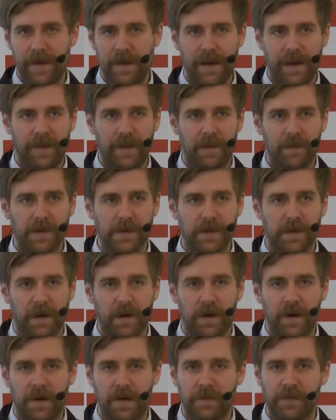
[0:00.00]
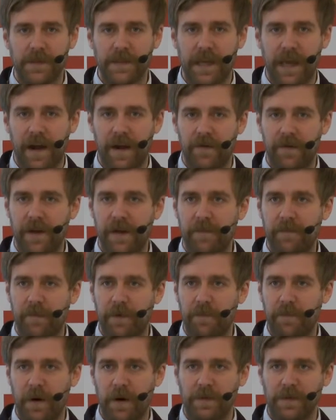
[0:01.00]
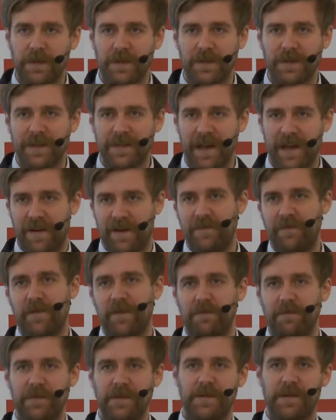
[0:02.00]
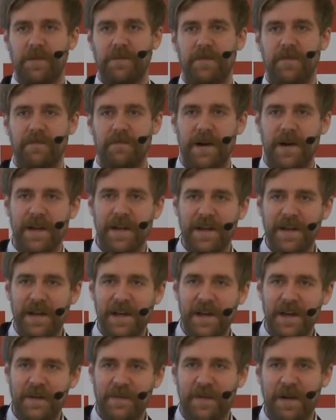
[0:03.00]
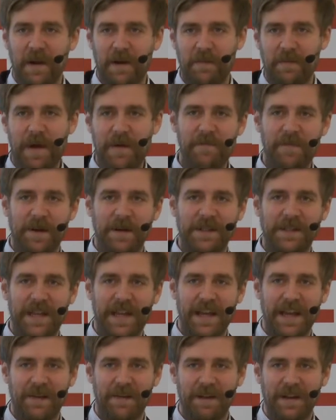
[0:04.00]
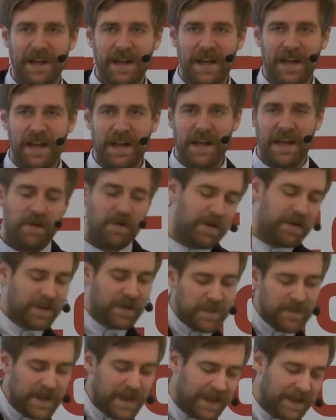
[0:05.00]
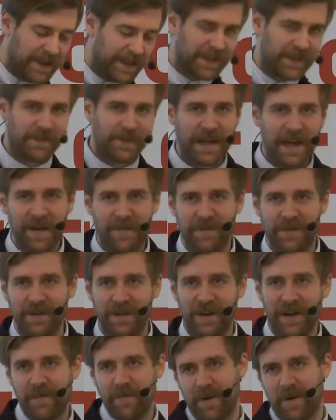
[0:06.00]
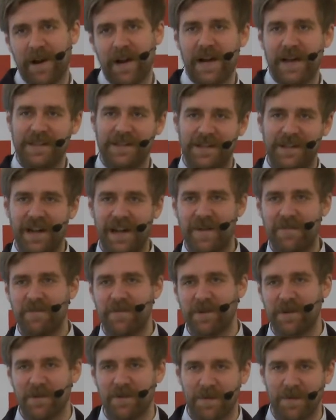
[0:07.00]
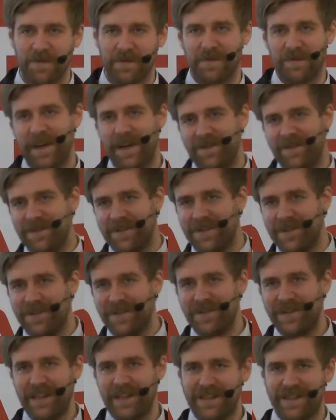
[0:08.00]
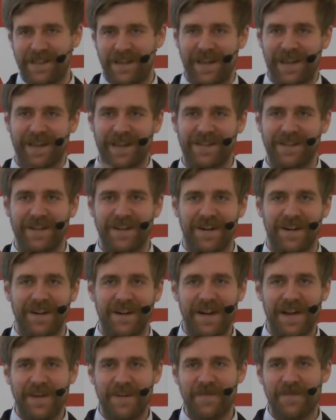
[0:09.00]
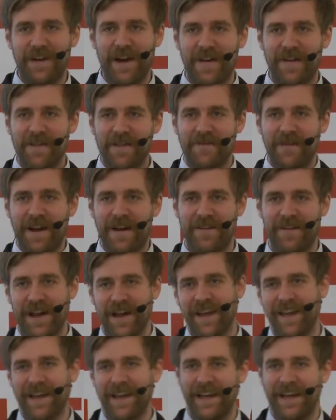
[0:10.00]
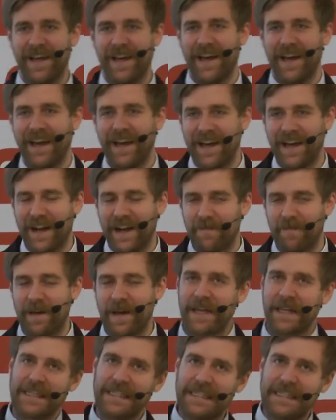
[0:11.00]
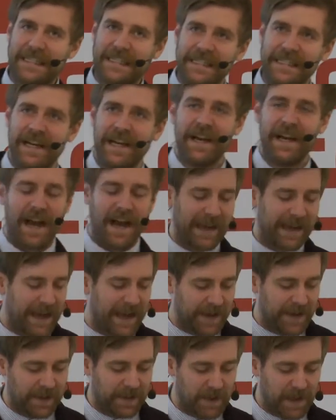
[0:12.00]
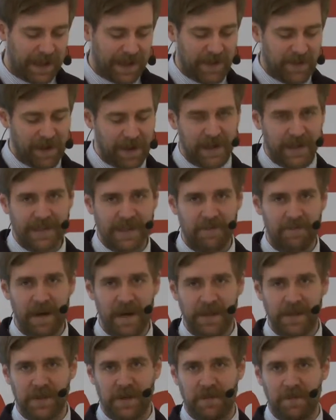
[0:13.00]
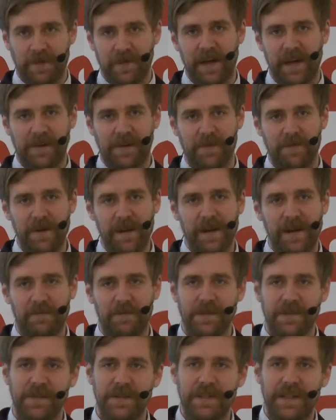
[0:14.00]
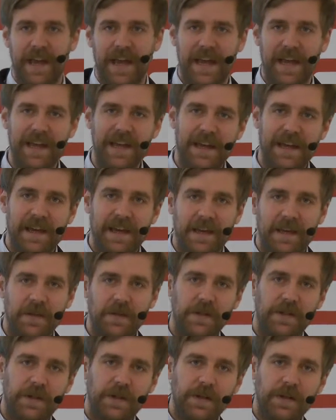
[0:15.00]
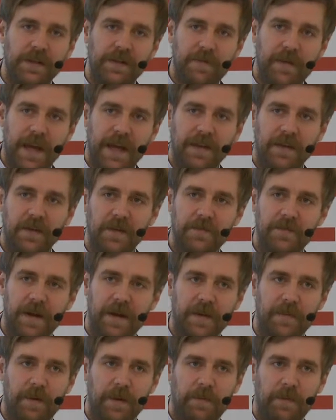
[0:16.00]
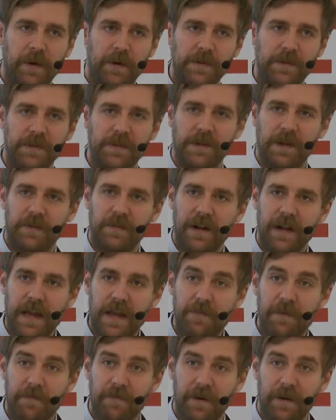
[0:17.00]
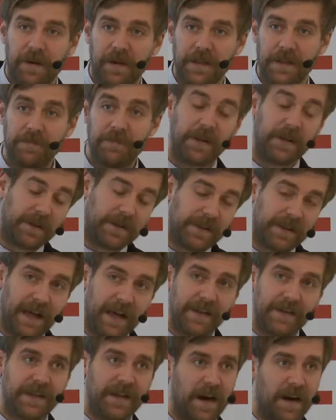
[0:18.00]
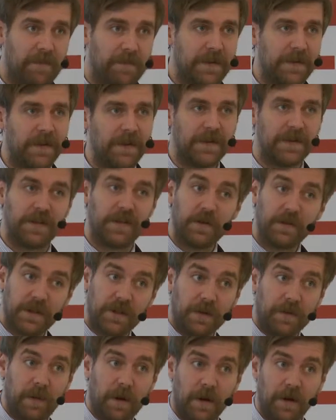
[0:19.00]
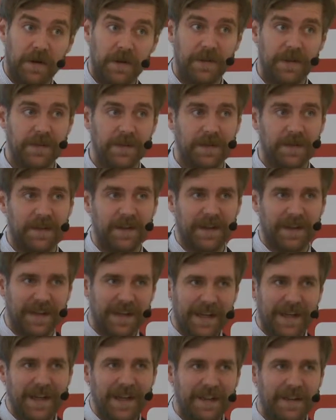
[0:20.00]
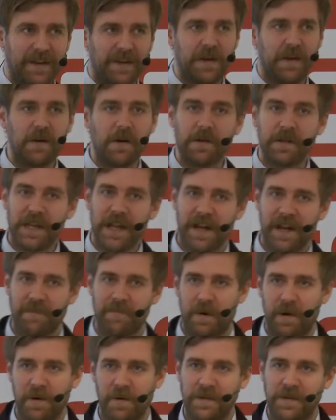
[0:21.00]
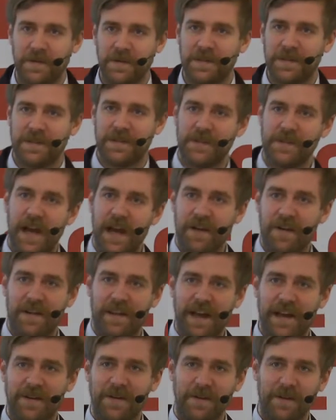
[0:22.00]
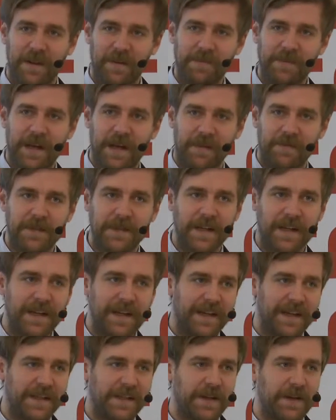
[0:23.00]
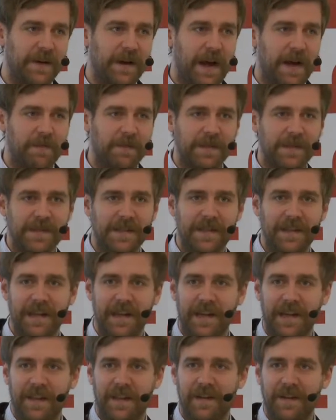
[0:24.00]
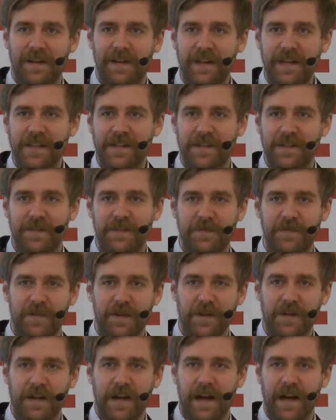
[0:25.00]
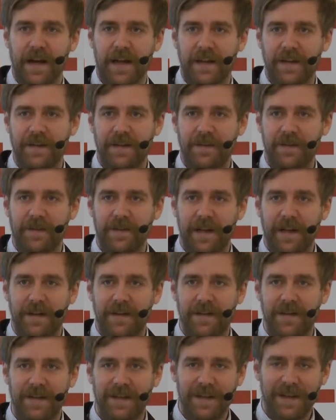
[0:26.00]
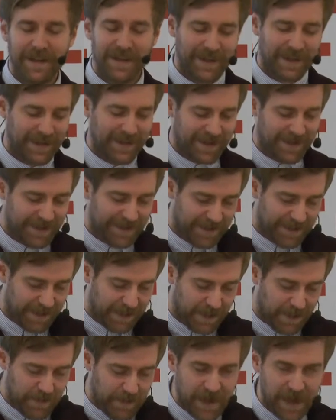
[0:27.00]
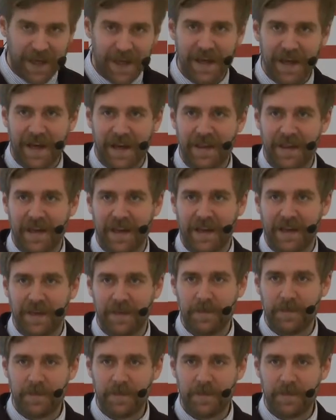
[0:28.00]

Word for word: and there was a lot of scary proposals there from some of my fellow member saying, in order to meet this, we have to liberalize the labor code. We have to do these things that are very, very. Uh, and I'm like, uh, I kind of quickly realized that my job on that committee was to say, you shouldn't make too many proposals on the labor market because that is up to the social partners or the, the negotiating partners to handle that on themselves. So I was like the least fun guy on that committee, I think.